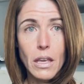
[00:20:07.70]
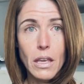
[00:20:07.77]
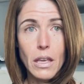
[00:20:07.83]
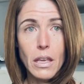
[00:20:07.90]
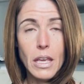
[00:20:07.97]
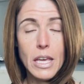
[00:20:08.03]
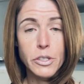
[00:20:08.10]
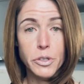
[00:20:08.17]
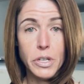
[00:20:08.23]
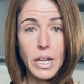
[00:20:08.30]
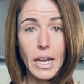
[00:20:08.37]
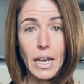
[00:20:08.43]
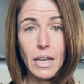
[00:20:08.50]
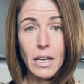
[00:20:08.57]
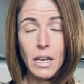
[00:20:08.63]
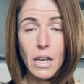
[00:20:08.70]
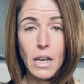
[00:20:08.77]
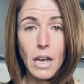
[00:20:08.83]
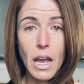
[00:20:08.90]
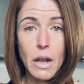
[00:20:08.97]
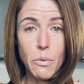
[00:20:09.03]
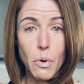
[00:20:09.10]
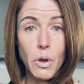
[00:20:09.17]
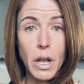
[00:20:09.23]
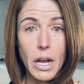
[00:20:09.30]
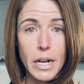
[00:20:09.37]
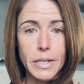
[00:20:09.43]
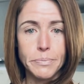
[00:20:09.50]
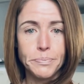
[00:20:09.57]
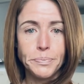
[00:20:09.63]
yesterday I woke
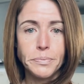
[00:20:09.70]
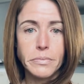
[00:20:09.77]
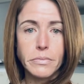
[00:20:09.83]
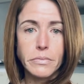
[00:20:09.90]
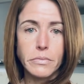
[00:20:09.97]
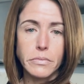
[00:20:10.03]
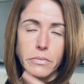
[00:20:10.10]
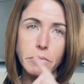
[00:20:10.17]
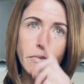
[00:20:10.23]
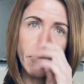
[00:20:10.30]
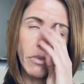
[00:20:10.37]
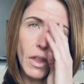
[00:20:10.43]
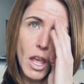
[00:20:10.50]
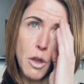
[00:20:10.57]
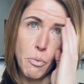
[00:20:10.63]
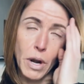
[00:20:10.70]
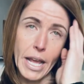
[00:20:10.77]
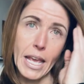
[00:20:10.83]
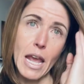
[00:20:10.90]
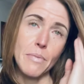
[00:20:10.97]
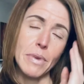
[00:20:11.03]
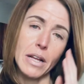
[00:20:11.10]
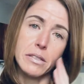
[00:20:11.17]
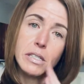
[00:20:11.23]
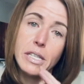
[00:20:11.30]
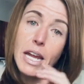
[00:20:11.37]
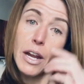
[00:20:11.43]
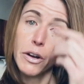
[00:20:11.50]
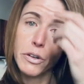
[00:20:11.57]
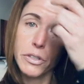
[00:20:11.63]
up, and when I came
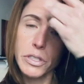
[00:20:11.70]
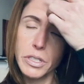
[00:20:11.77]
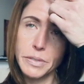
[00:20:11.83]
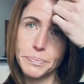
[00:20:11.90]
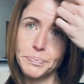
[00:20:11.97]
downstairs,